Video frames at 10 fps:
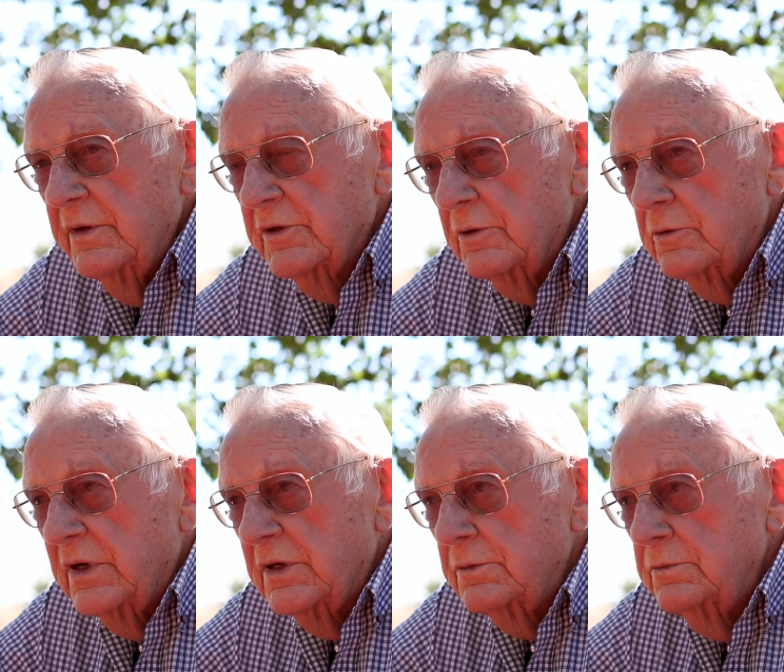
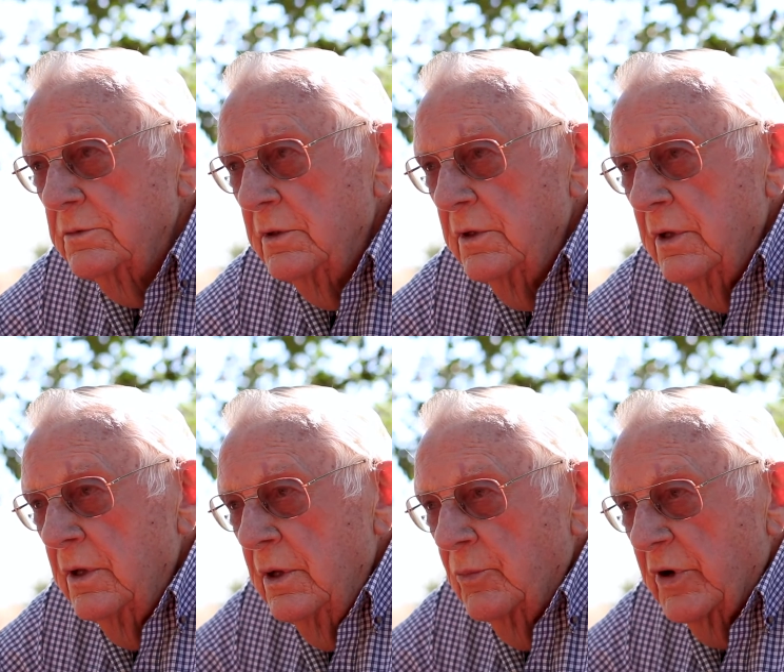So. Uh,
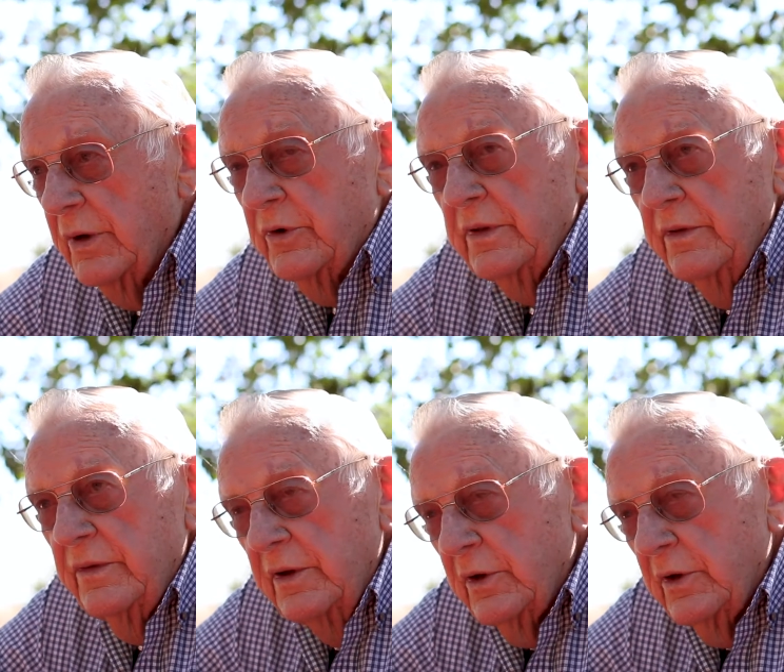but anyway, then